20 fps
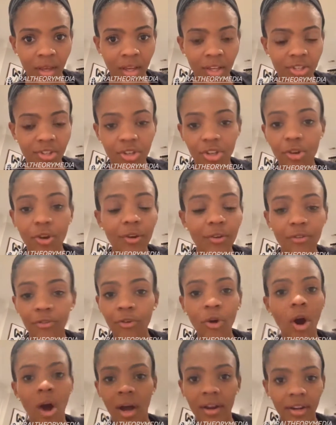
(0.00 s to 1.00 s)
So you're a
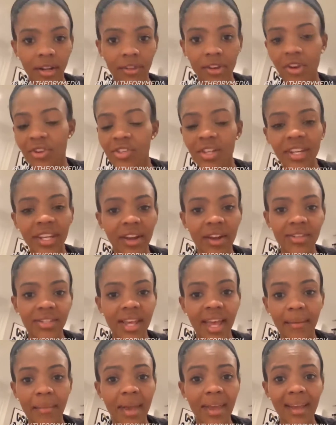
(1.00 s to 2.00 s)
fraud. You're sitting here
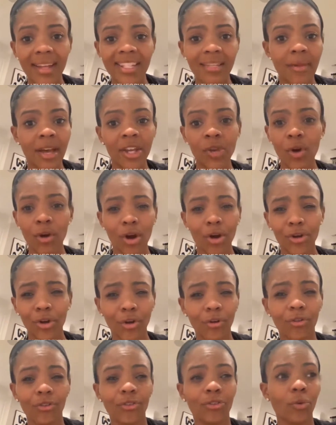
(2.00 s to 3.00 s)
saying, making it seem like
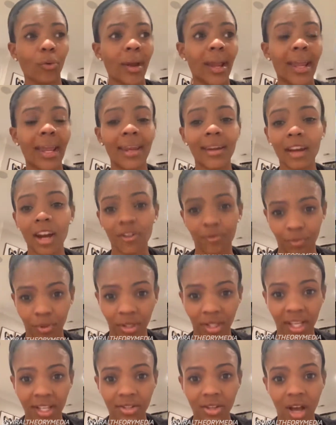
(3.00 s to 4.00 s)
you're afraid of
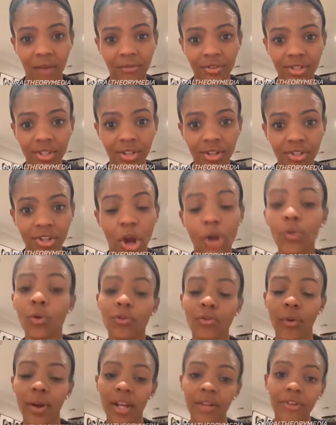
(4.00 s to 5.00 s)
police officers. Are you
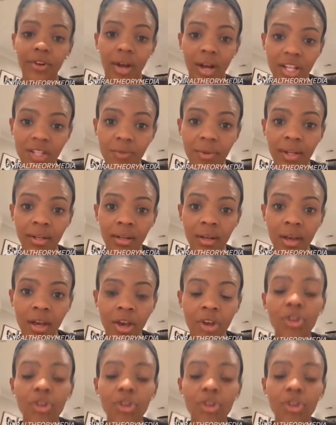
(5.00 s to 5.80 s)
afraid of your husband?